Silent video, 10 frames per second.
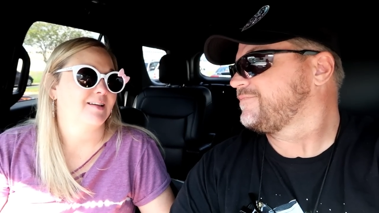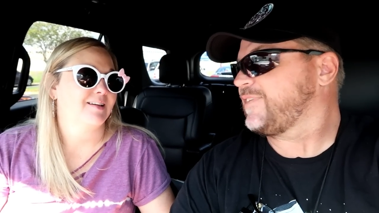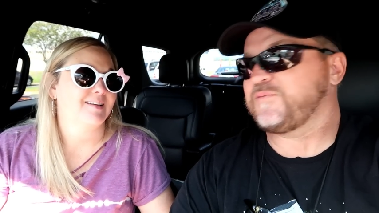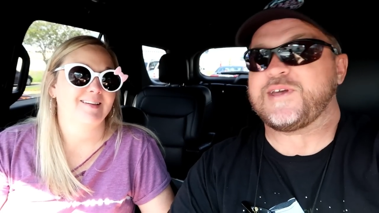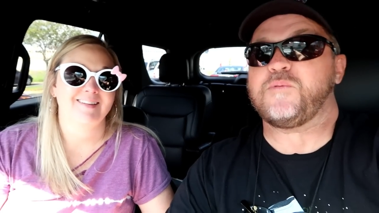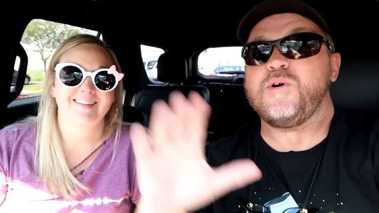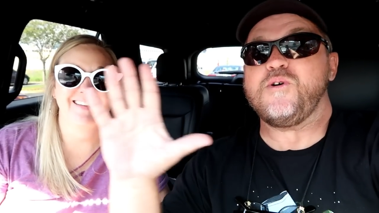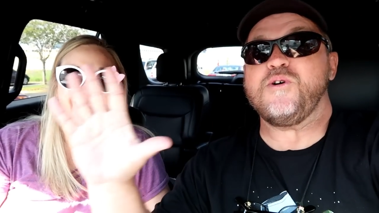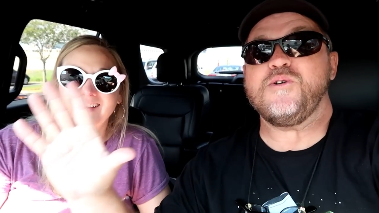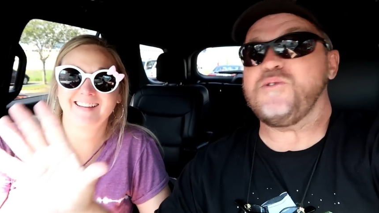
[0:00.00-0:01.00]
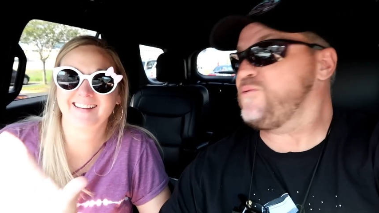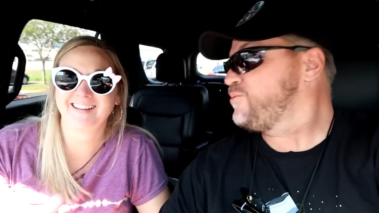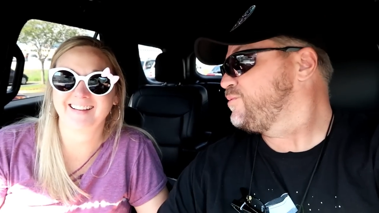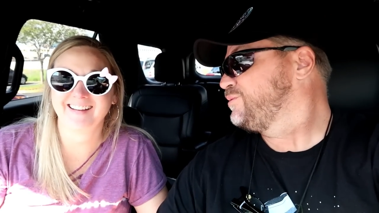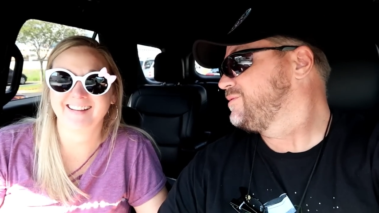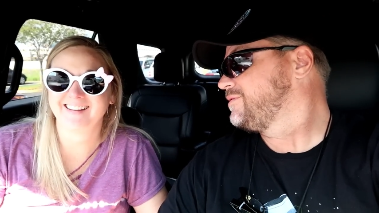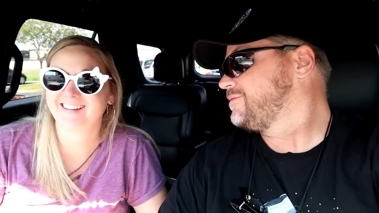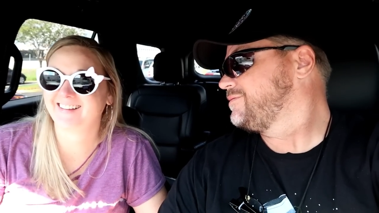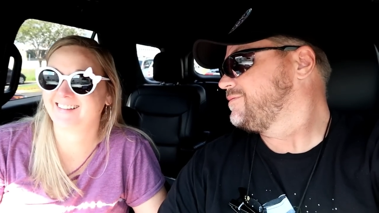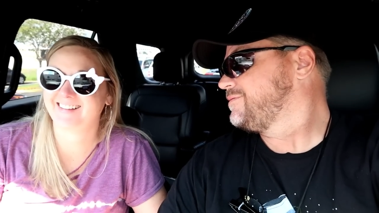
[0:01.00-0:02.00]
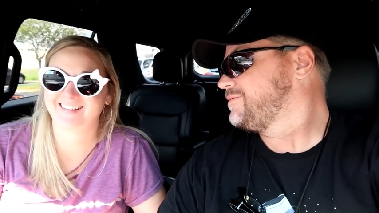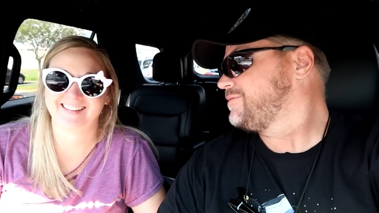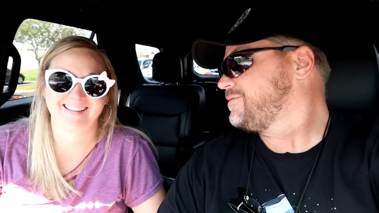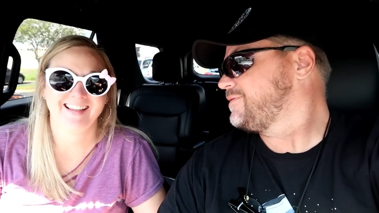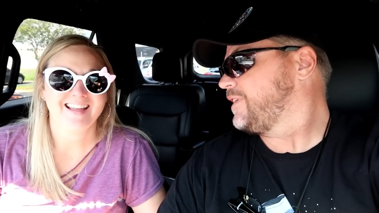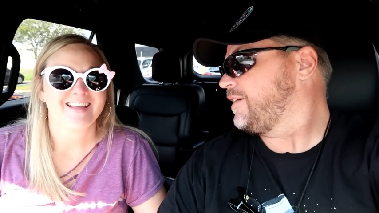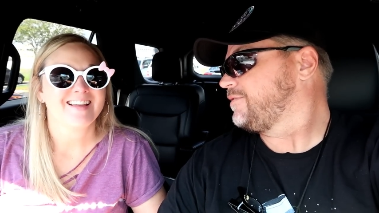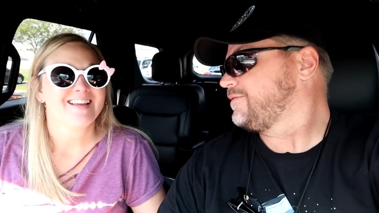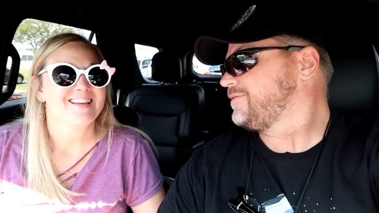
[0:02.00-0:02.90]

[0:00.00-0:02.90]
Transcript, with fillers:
Speaker 1: It was like woo. No.